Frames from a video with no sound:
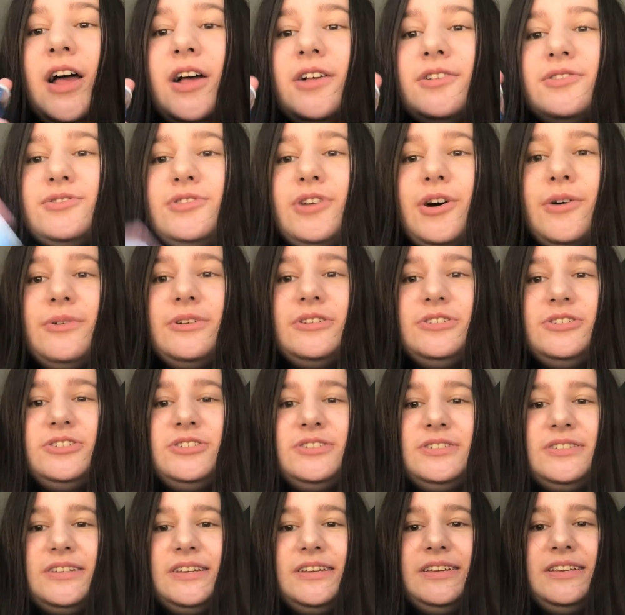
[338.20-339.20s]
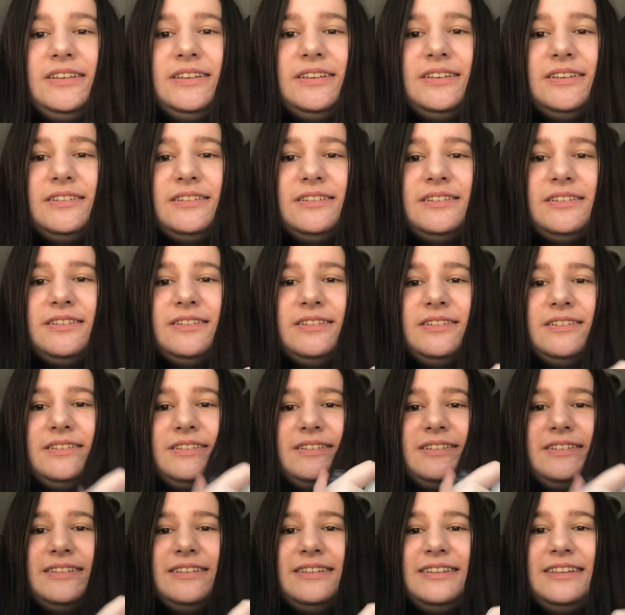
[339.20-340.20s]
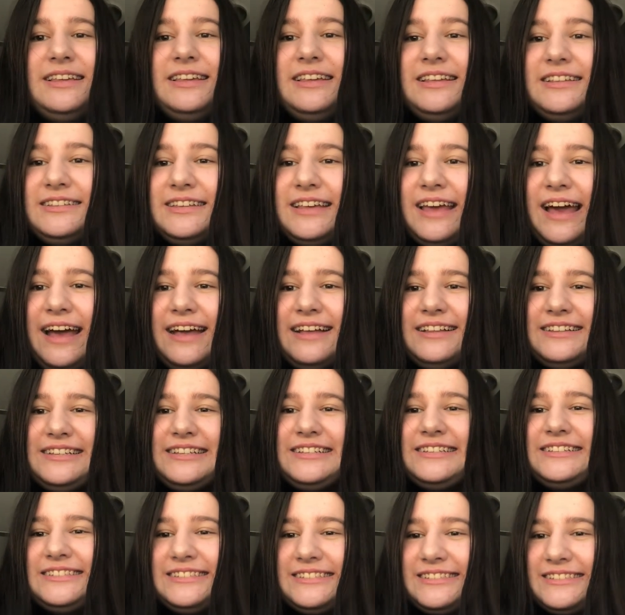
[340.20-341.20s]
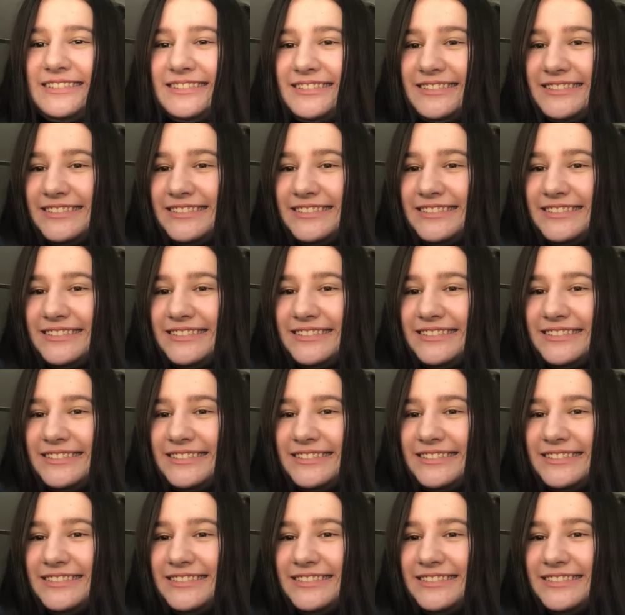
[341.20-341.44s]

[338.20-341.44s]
So it's just easy access.